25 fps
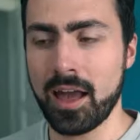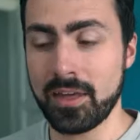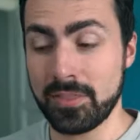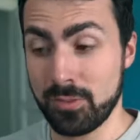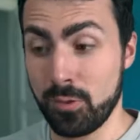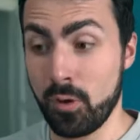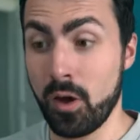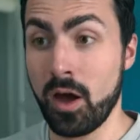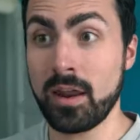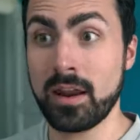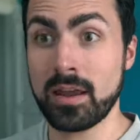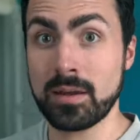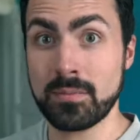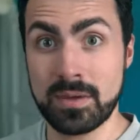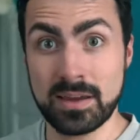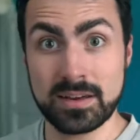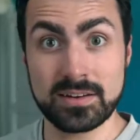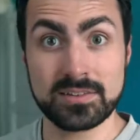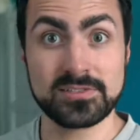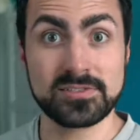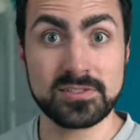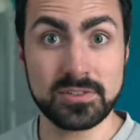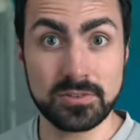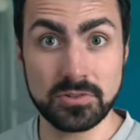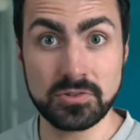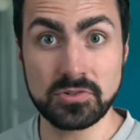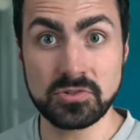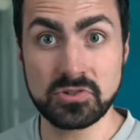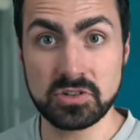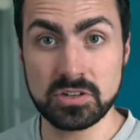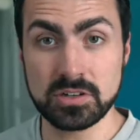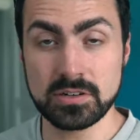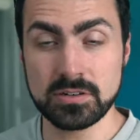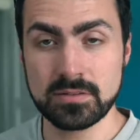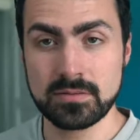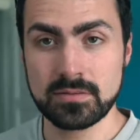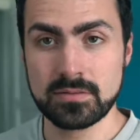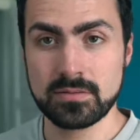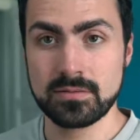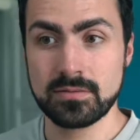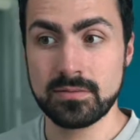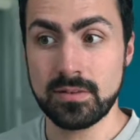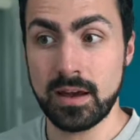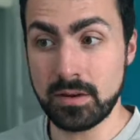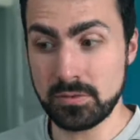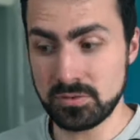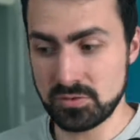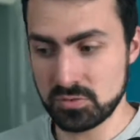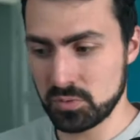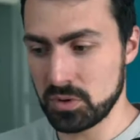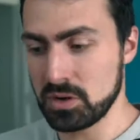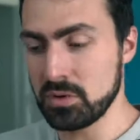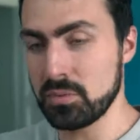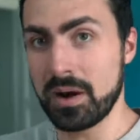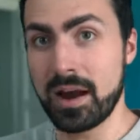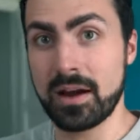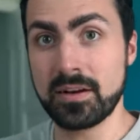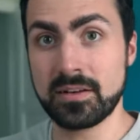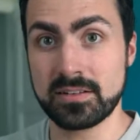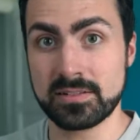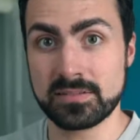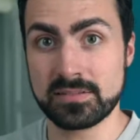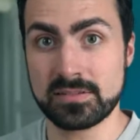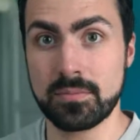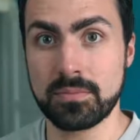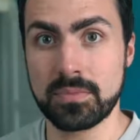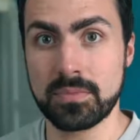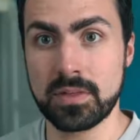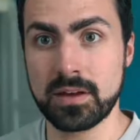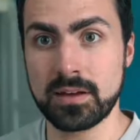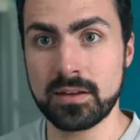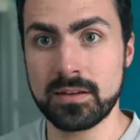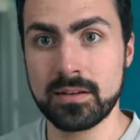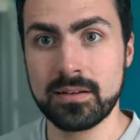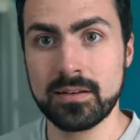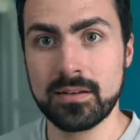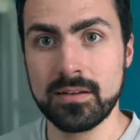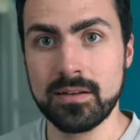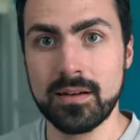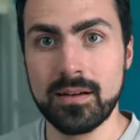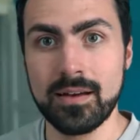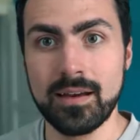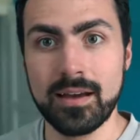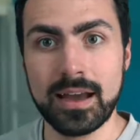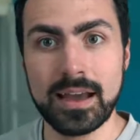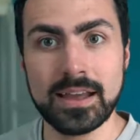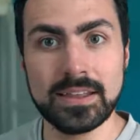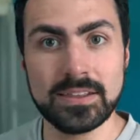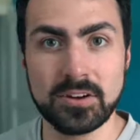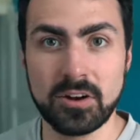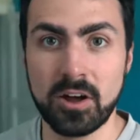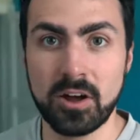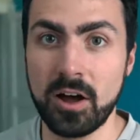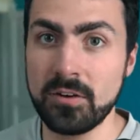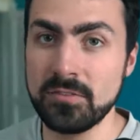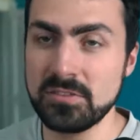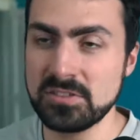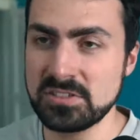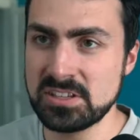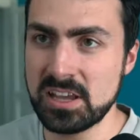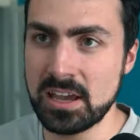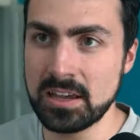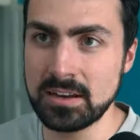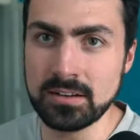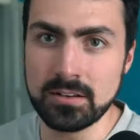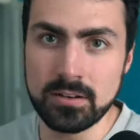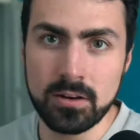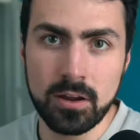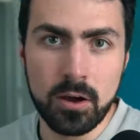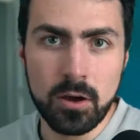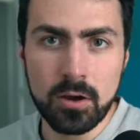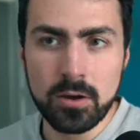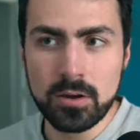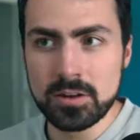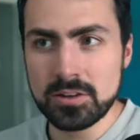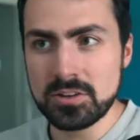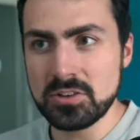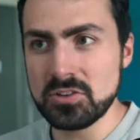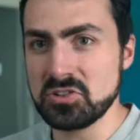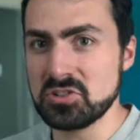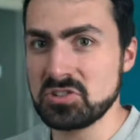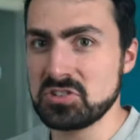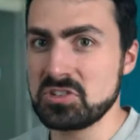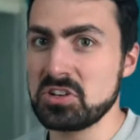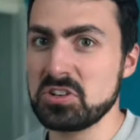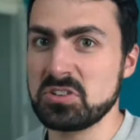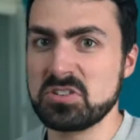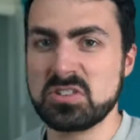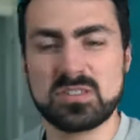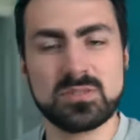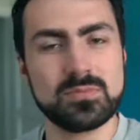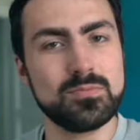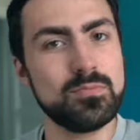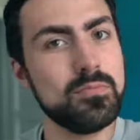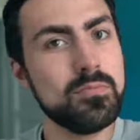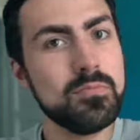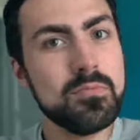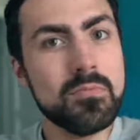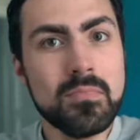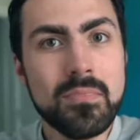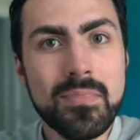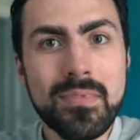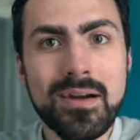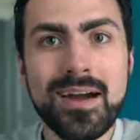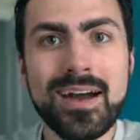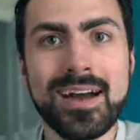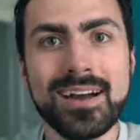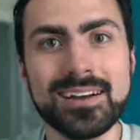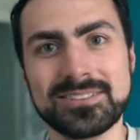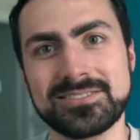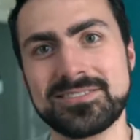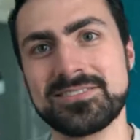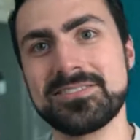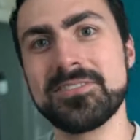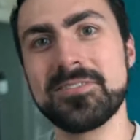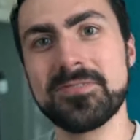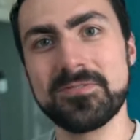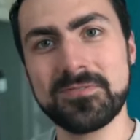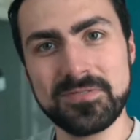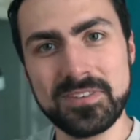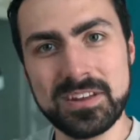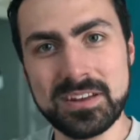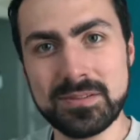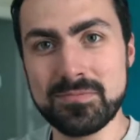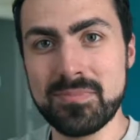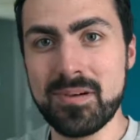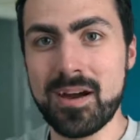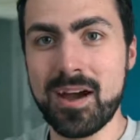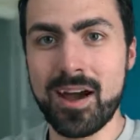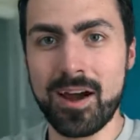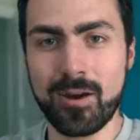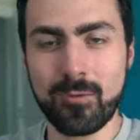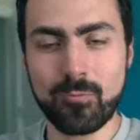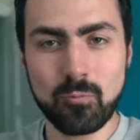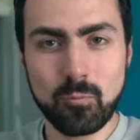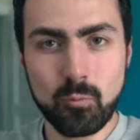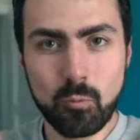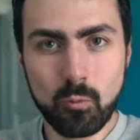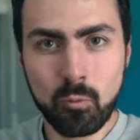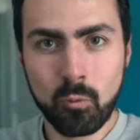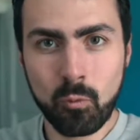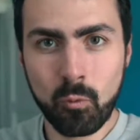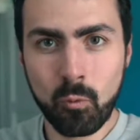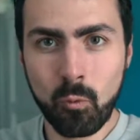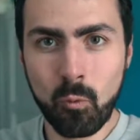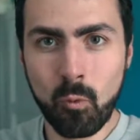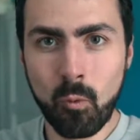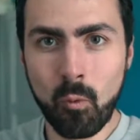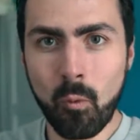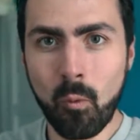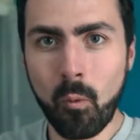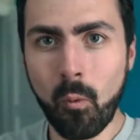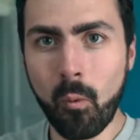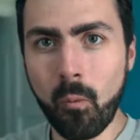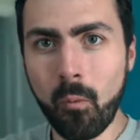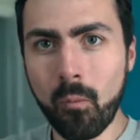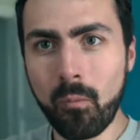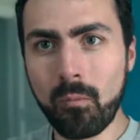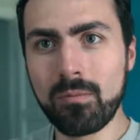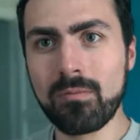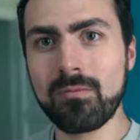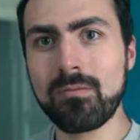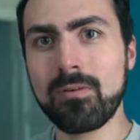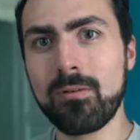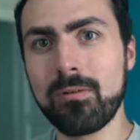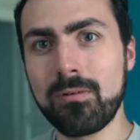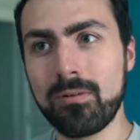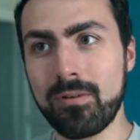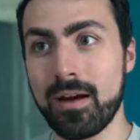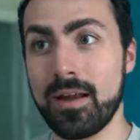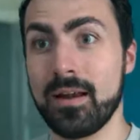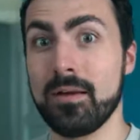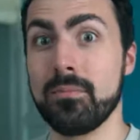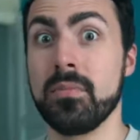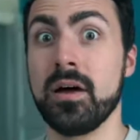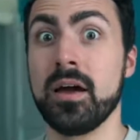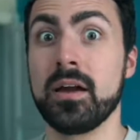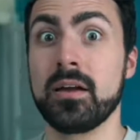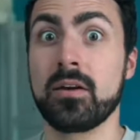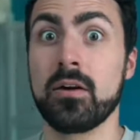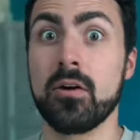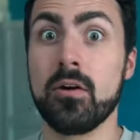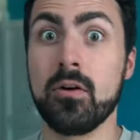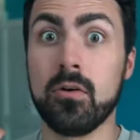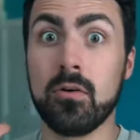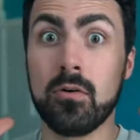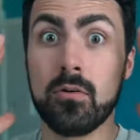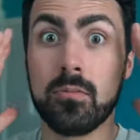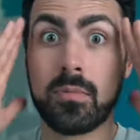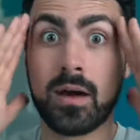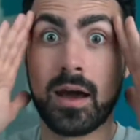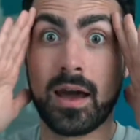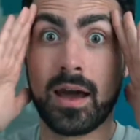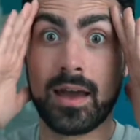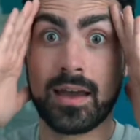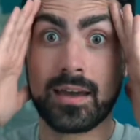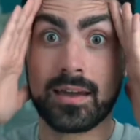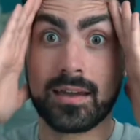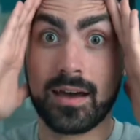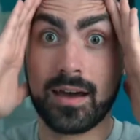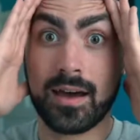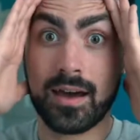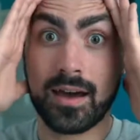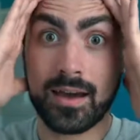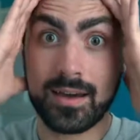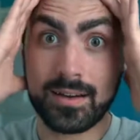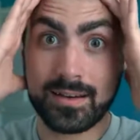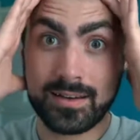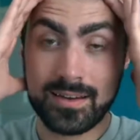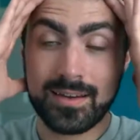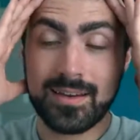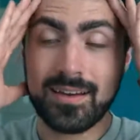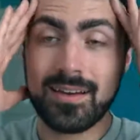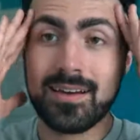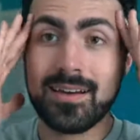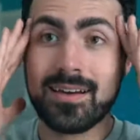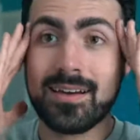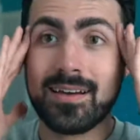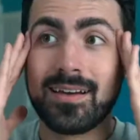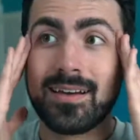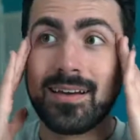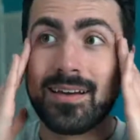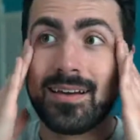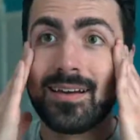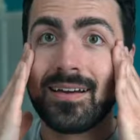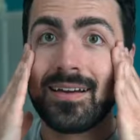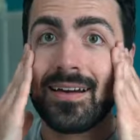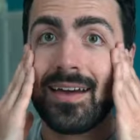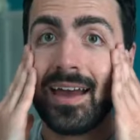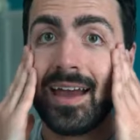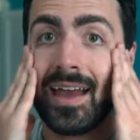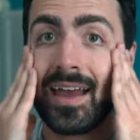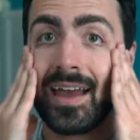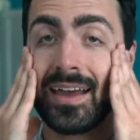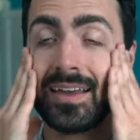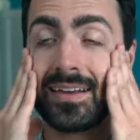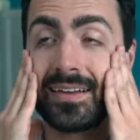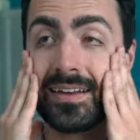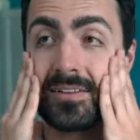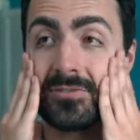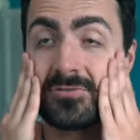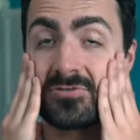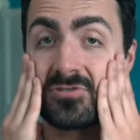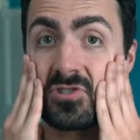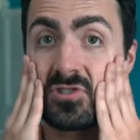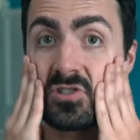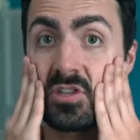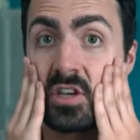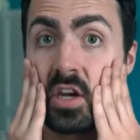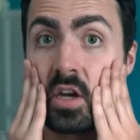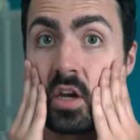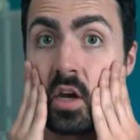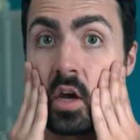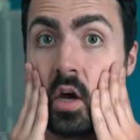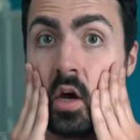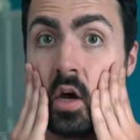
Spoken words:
thought I made a solution. I was rerouting something, and then all of a sudden, you just hear this massive feedback. I'm like, oh my God. And I was just like,